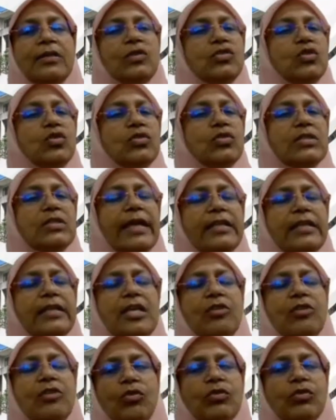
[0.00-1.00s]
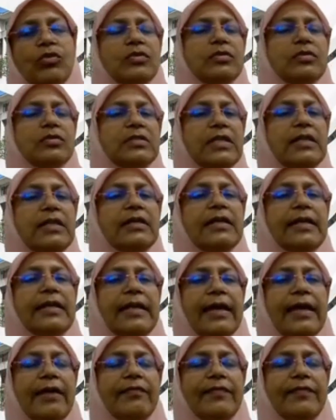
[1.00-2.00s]
The society knows cigarette
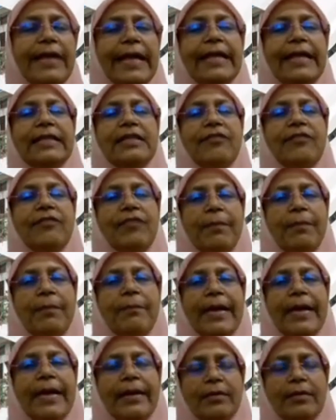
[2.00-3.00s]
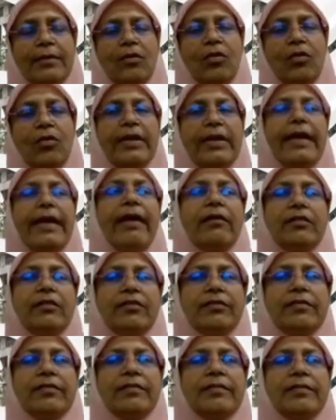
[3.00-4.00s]
have negative impact on
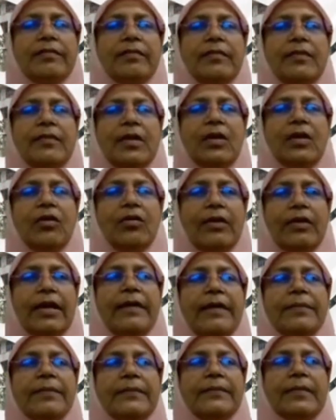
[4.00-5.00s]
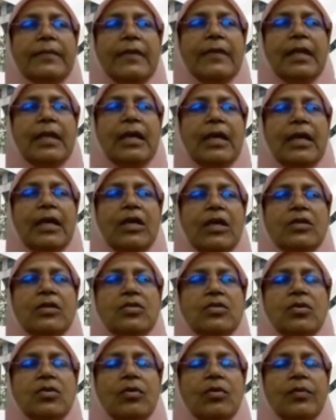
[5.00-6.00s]
health. All right.
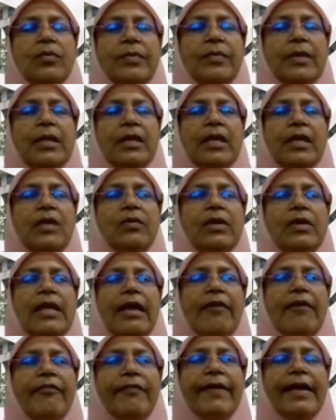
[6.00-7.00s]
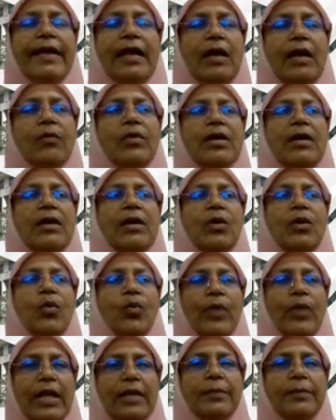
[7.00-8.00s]
So it will affect our
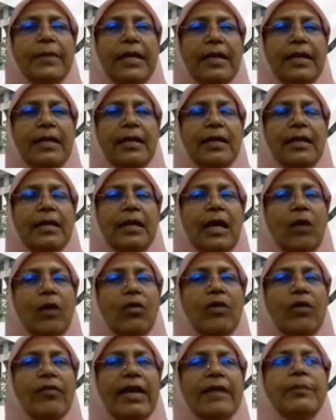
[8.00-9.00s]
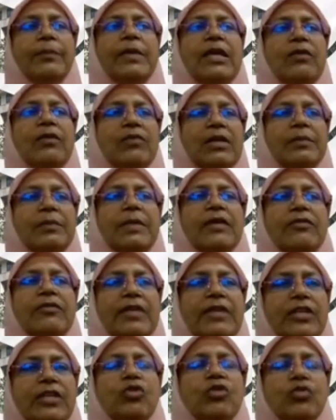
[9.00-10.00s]
well-being. Our well-being will be
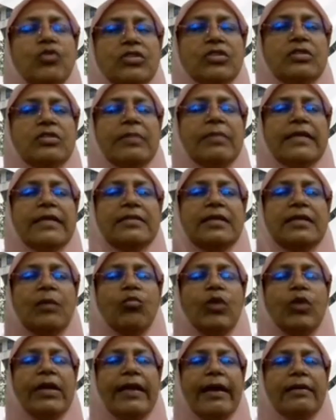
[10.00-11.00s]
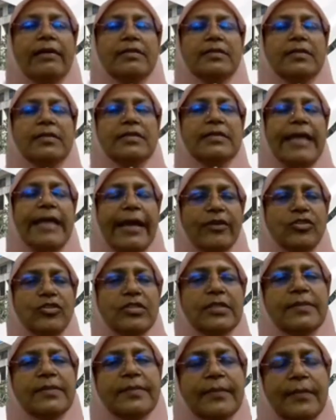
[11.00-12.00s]
reduced by someone else's
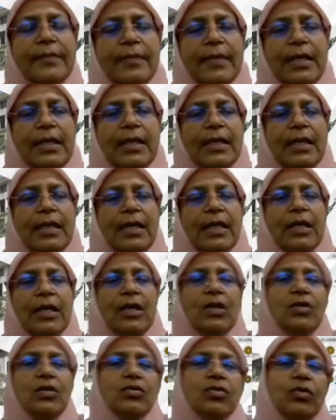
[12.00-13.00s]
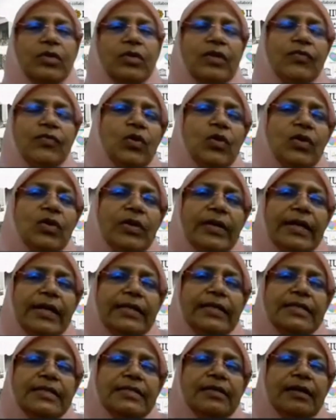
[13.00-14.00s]
action. So if you look
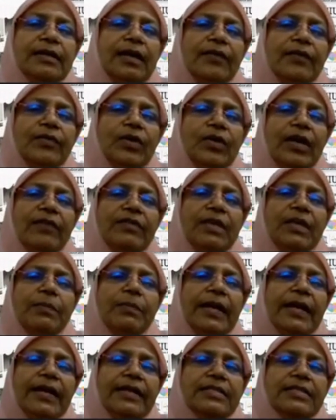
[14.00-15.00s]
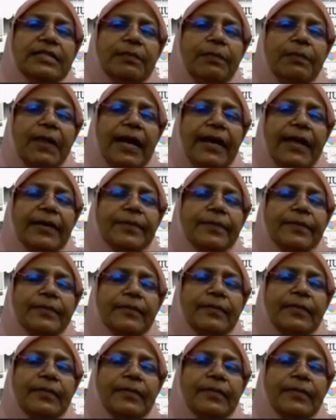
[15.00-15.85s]
at this graph, you have demand and supply.